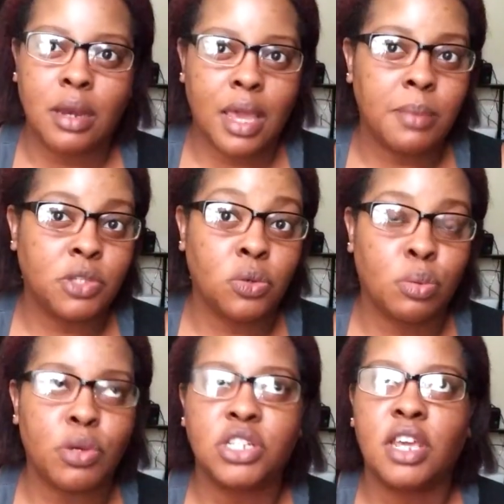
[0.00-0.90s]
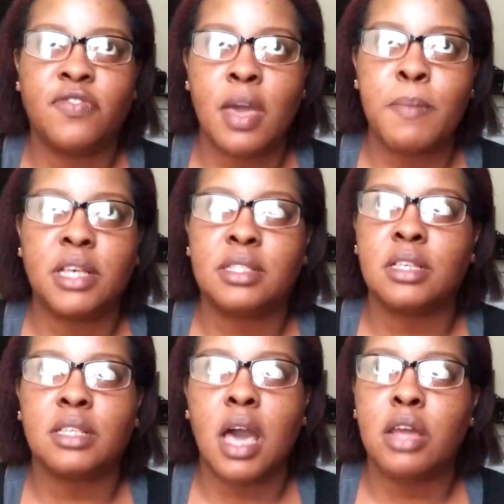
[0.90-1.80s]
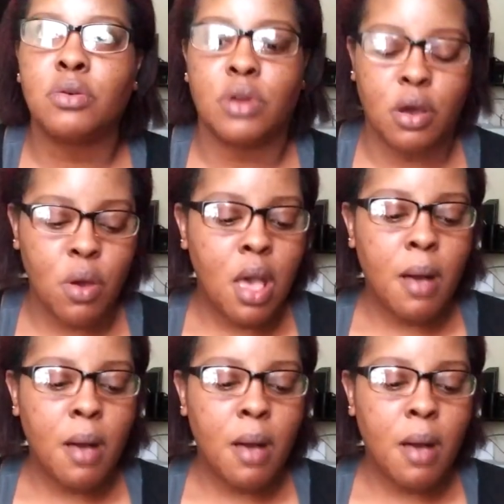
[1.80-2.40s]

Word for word: name toothbrush, if that makes sense. I don't know.